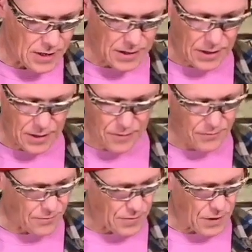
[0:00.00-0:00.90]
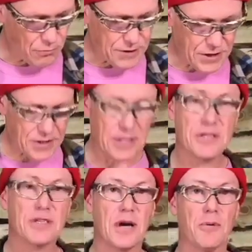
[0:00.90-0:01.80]
kind of Resisted to
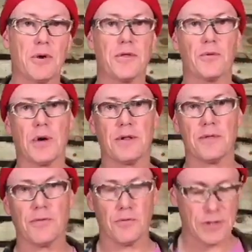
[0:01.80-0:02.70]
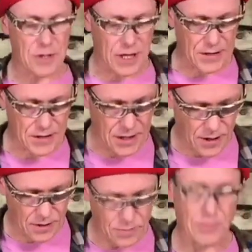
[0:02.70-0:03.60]
start with when
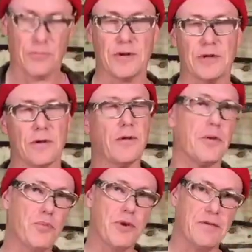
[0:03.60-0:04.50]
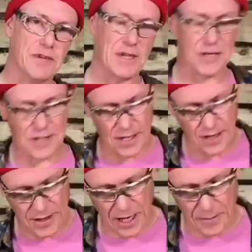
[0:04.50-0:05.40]
the previous XTR
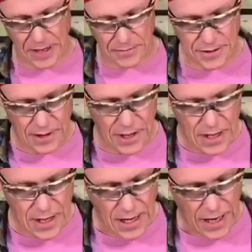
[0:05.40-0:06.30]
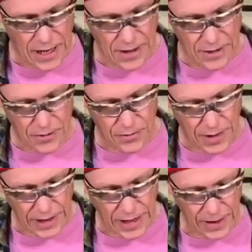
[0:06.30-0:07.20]
came out.
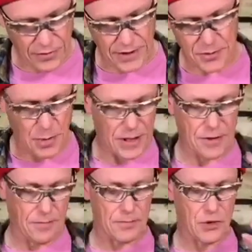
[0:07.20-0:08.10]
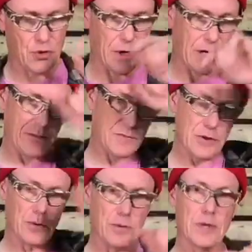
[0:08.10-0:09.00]
They had these big straight
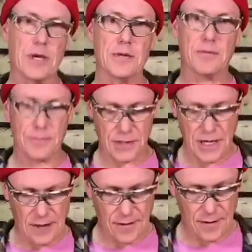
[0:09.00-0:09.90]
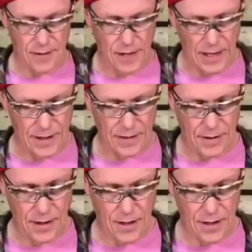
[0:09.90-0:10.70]
tool cut teeth and